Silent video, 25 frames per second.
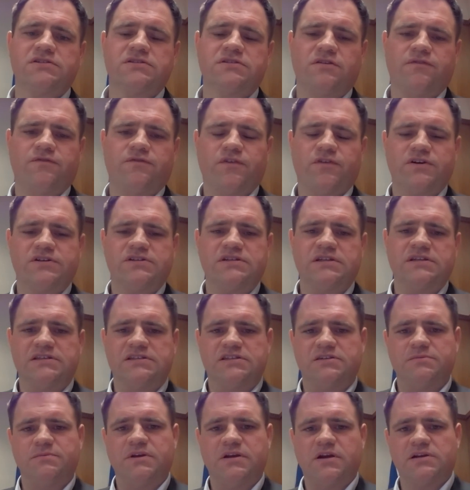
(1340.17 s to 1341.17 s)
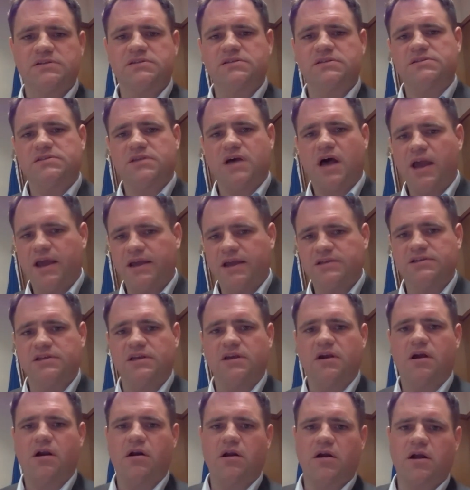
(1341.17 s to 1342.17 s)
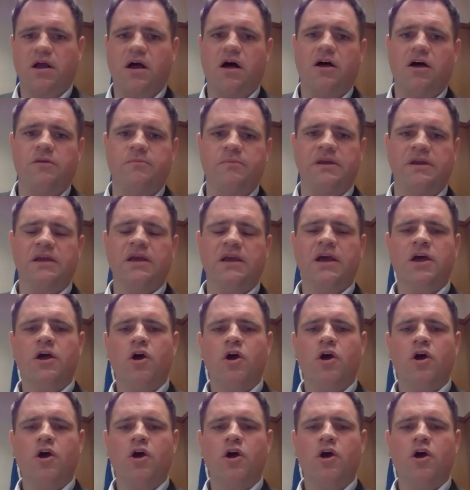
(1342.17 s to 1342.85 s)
The first needs to be our society, our economy.